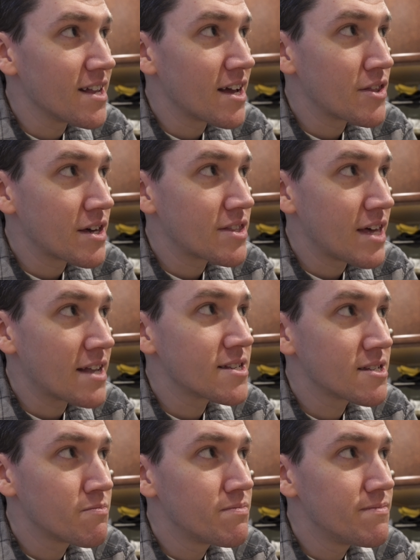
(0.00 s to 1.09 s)
and I think
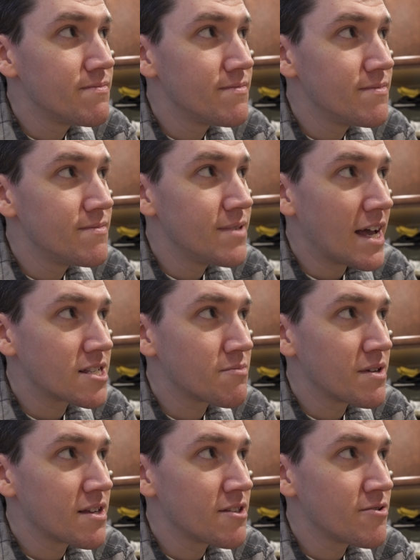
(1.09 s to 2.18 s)
that's that's
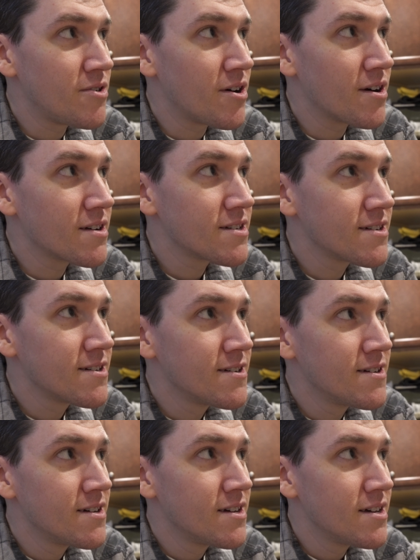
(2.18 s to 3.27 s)
been a little hard.
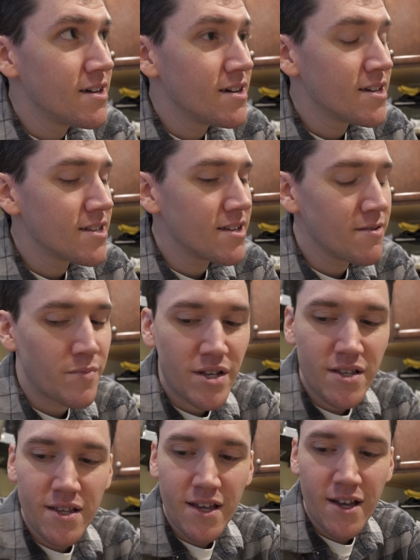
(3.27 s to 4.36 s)
It,
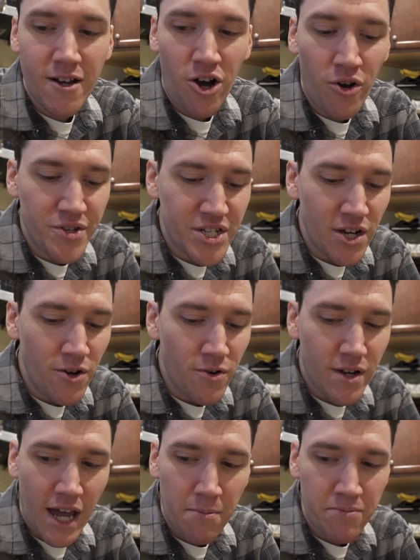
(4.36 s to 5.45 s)
but also
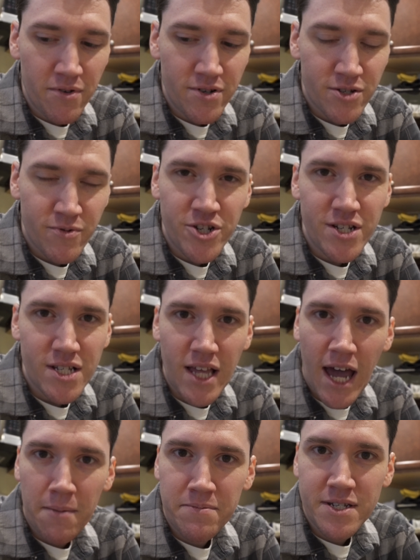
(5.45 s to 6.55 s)
Kepler switches
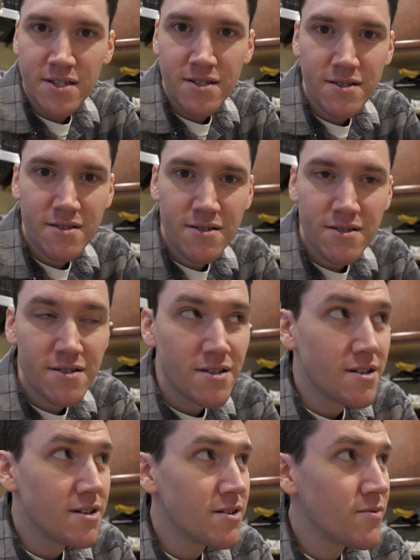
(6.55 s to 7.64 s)
laps,
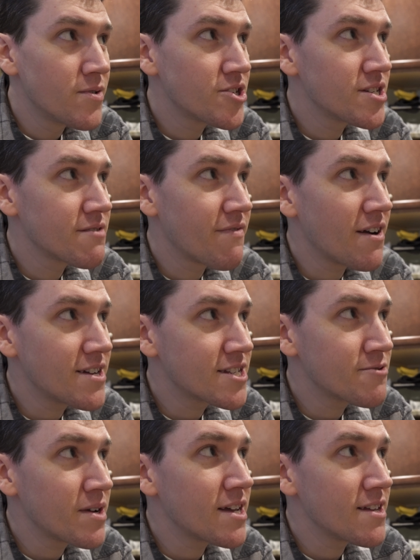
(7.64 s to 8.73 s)
which is very
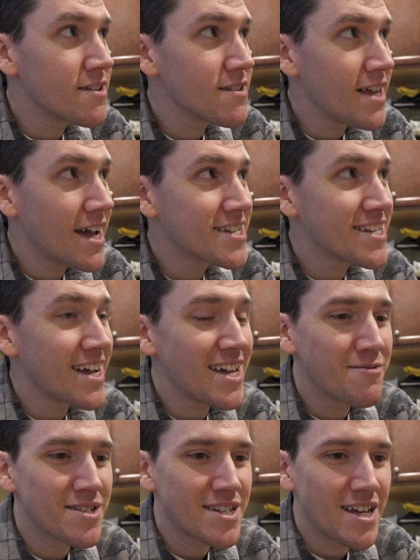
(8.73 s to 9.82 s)
sweet. Last night. last night
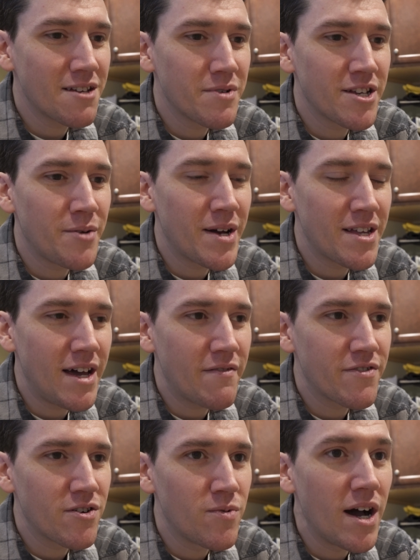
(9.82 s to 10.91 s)
he was he had been on my
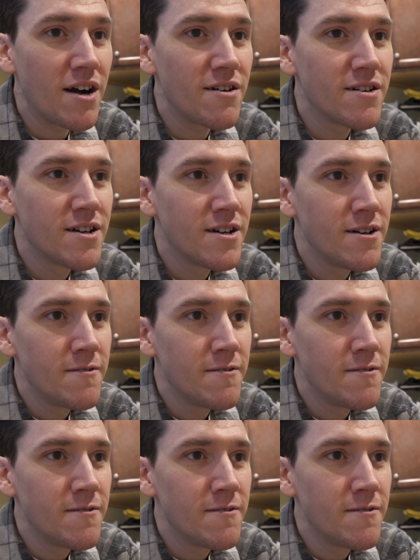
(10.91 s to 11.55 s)
lap for a while,